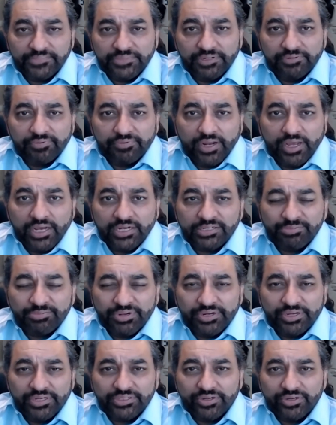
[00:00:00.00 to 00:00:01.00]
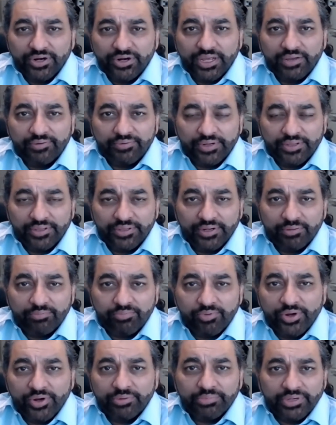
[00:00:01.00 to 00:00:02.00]
if Lakshmi does not have another
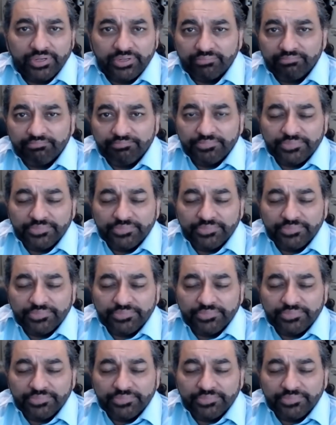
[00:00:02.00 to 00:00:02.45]
appointment,